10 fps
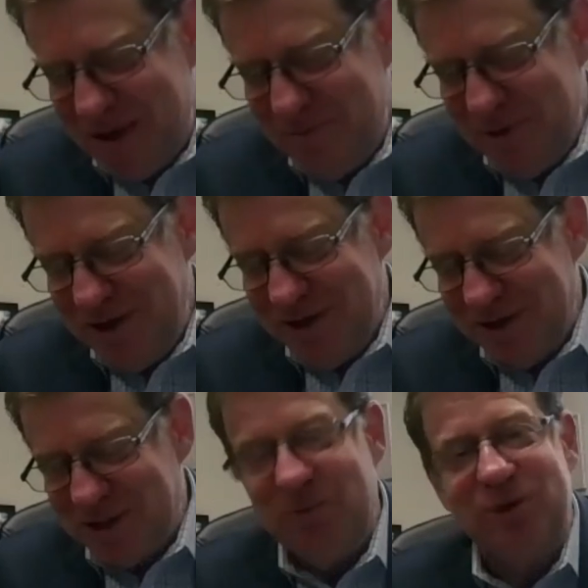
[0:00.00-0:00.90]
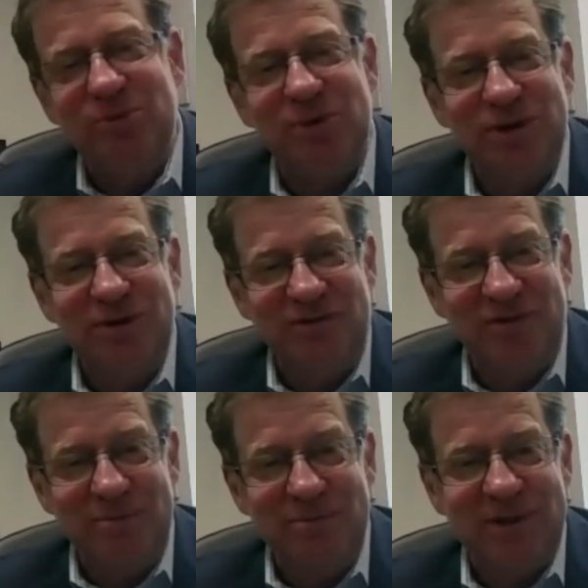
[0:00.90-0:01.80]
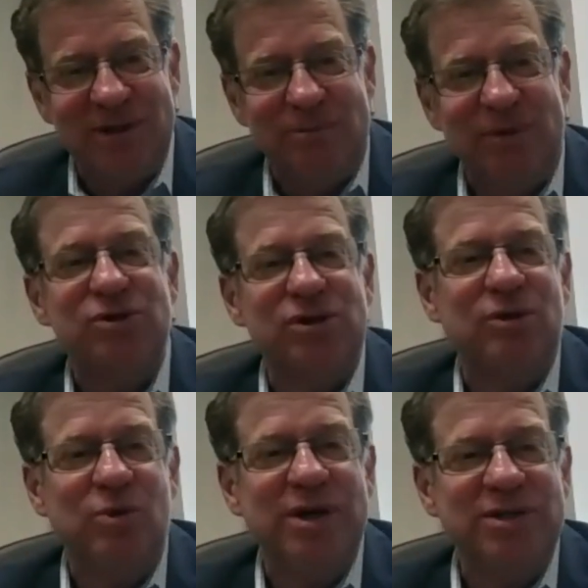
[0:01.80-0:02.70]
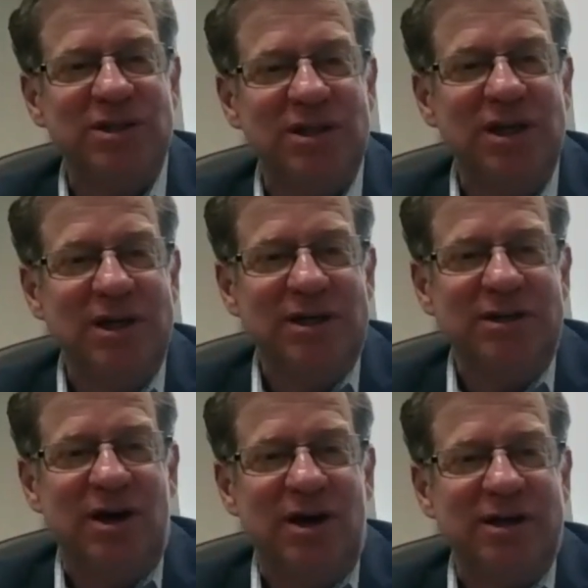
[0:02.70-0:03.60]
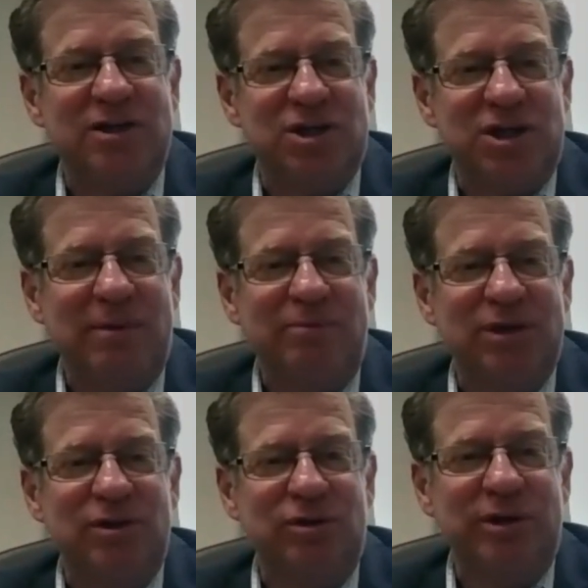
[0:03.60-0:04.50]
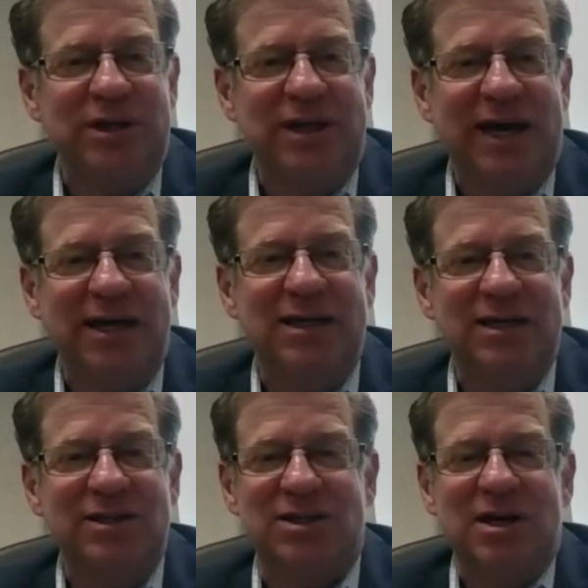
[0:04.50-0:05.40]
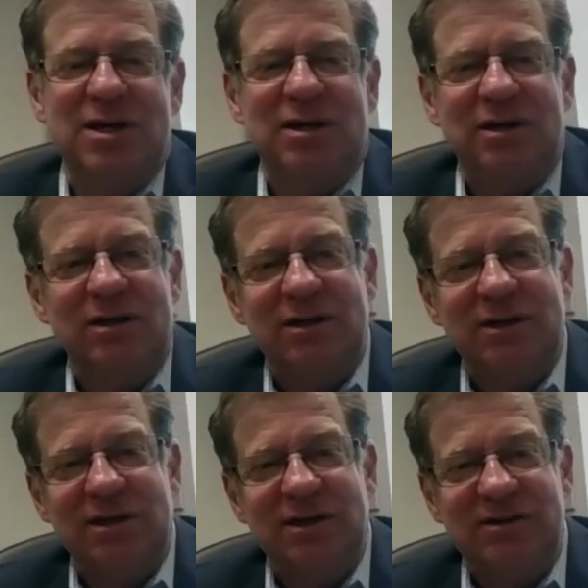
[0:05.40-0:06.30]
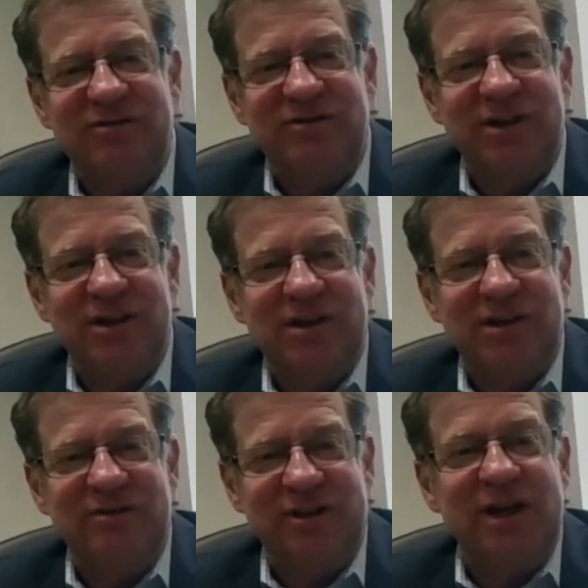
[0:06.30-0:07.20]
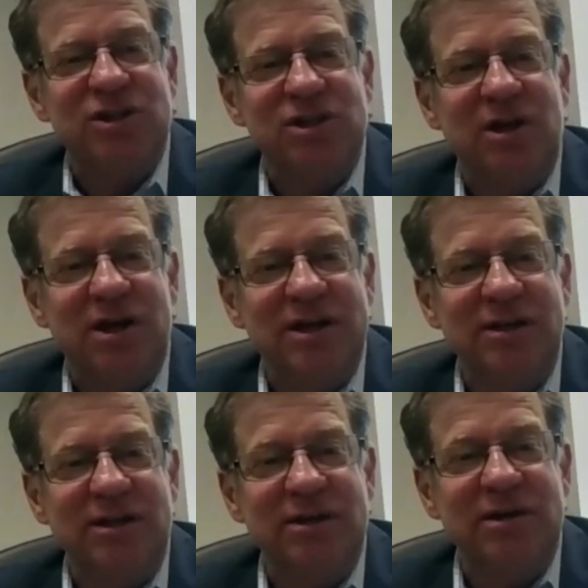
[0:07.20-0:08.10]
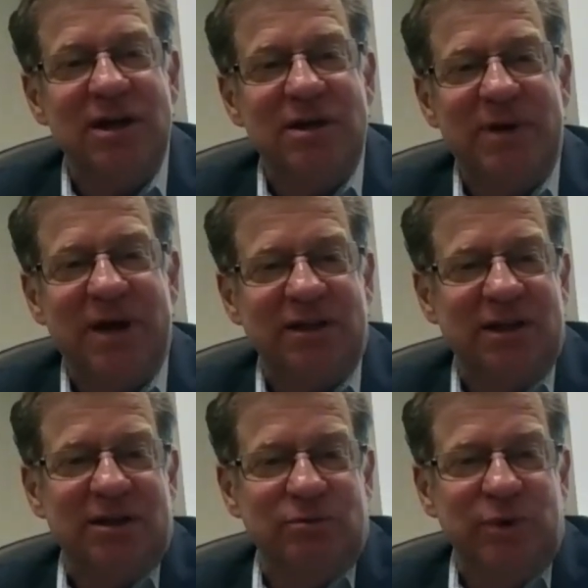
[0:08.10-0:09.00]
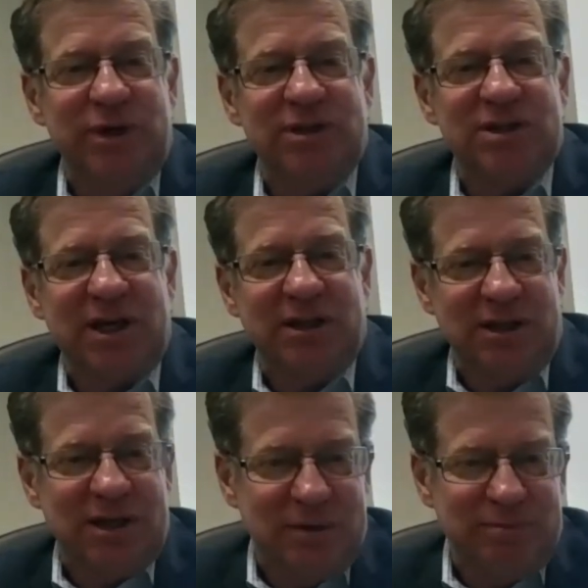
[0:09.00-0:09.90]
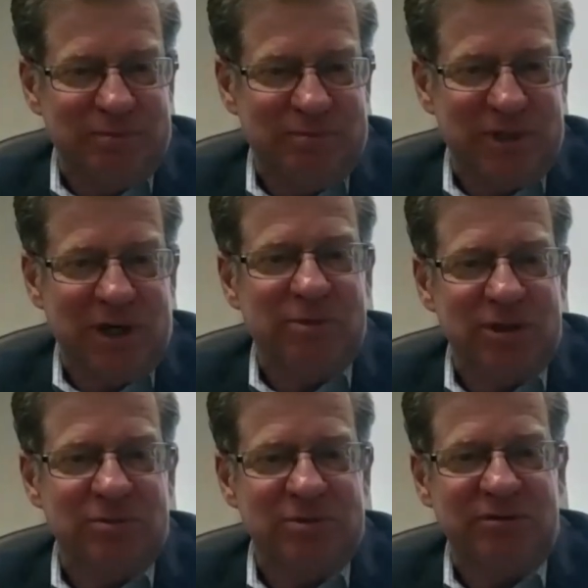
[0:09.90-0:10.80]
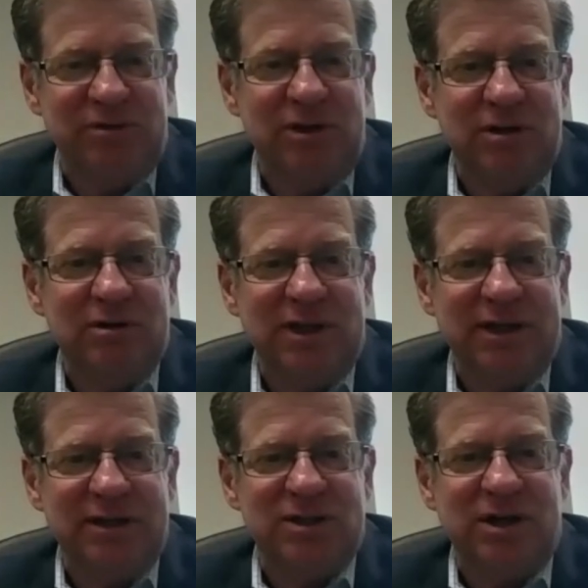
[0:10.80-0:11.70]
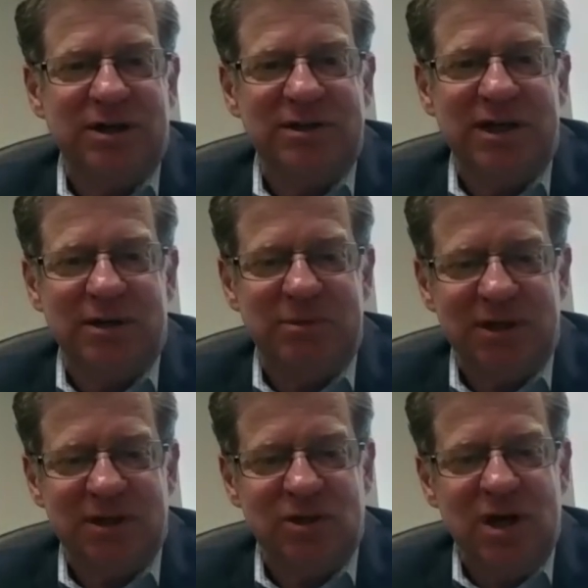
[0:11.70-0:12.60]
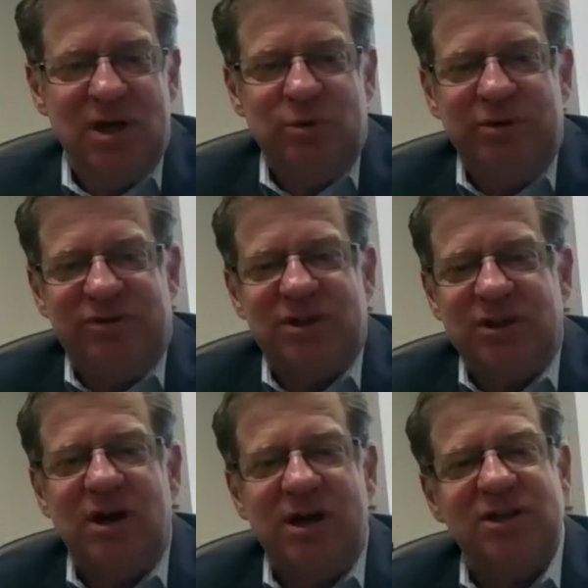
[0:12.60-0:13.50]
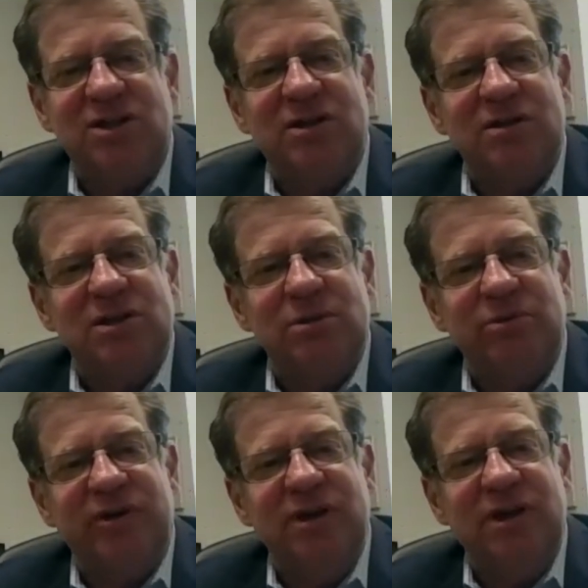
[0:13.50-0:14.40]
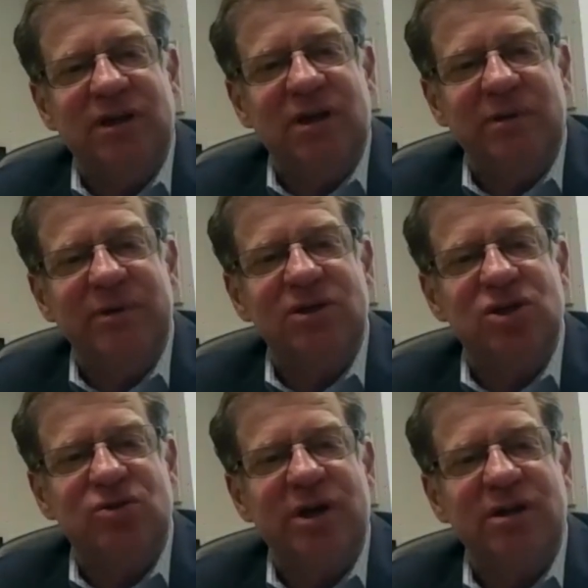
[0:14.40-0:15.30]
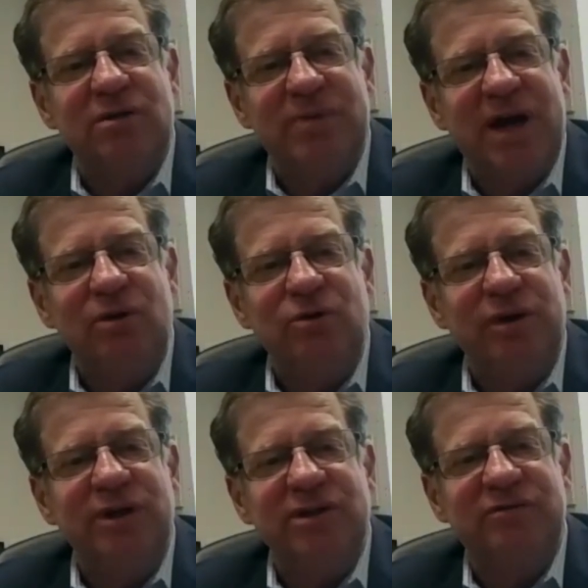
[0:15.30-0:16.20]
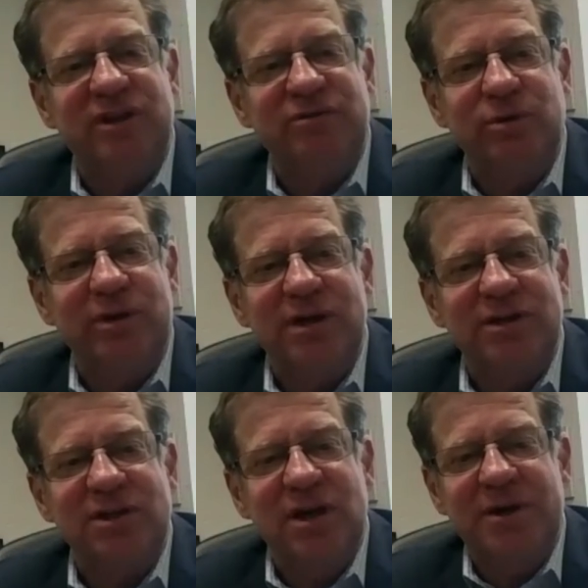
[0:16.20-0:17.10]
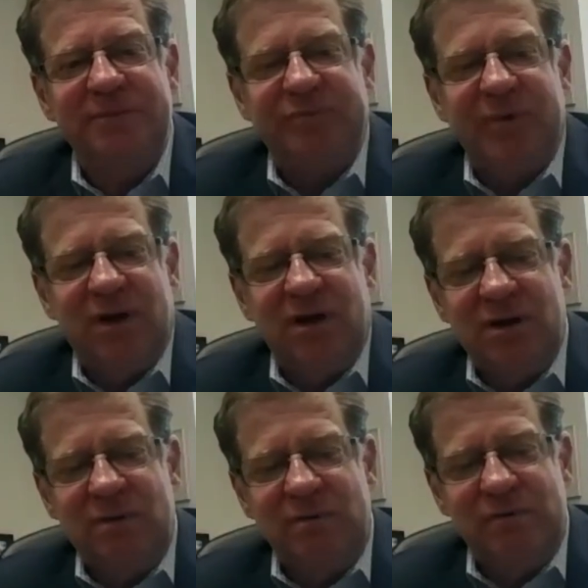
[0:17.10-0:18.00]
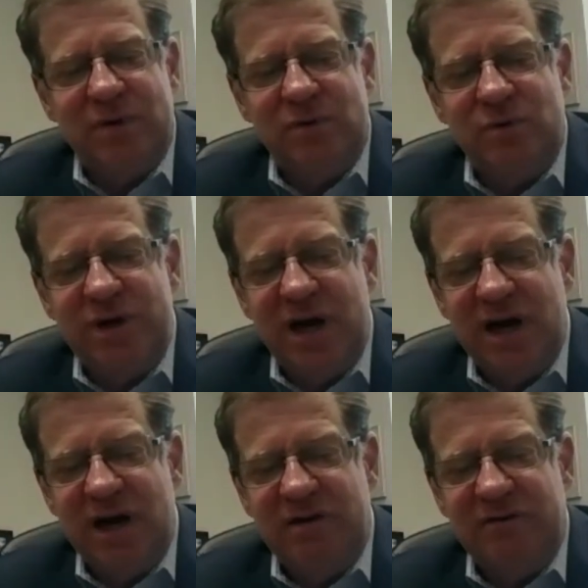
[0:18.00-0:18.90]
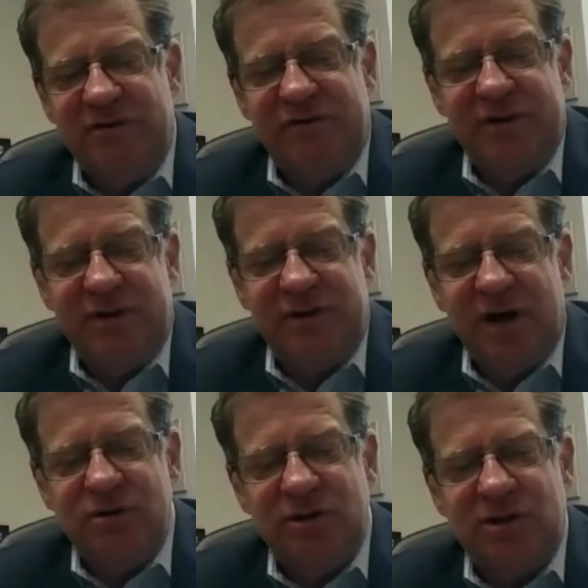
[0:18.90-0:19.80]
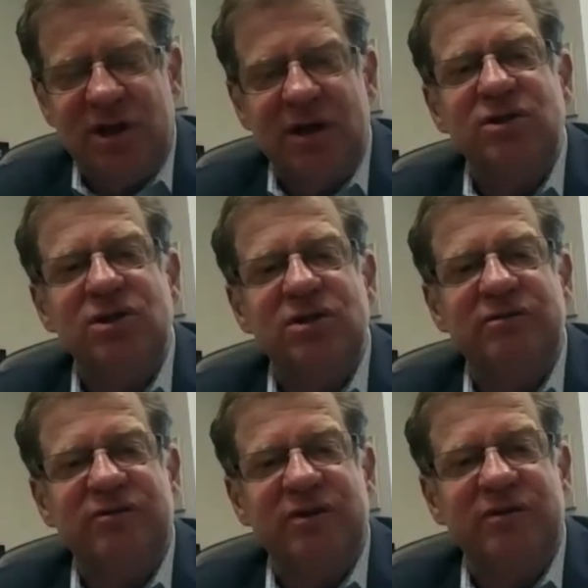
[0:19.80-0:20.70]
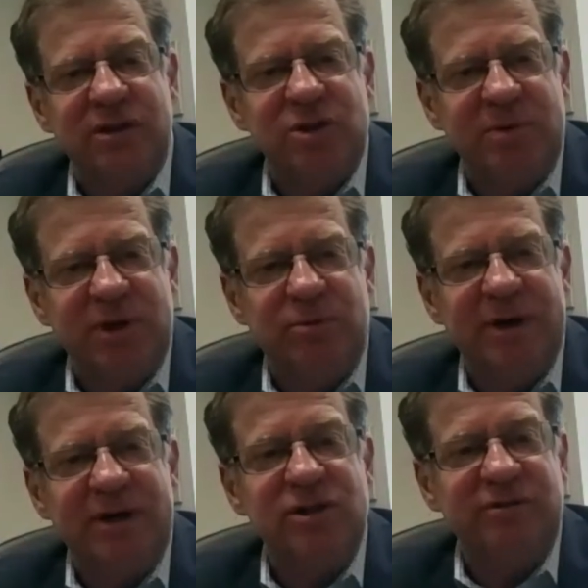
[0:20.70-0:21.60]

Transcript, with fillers: a big uh, sport where you're from, but uh, Montreal was the the hockey champion, the New York Yankees uh, of uh, of the National Hockey League back then, winning Stanley Cup championships every year, and that has gone down because we've just lost uh, some of our economic strength and power relative to everywhere else. Um, we have hundreds of thousands of uh, English speaking Quebecers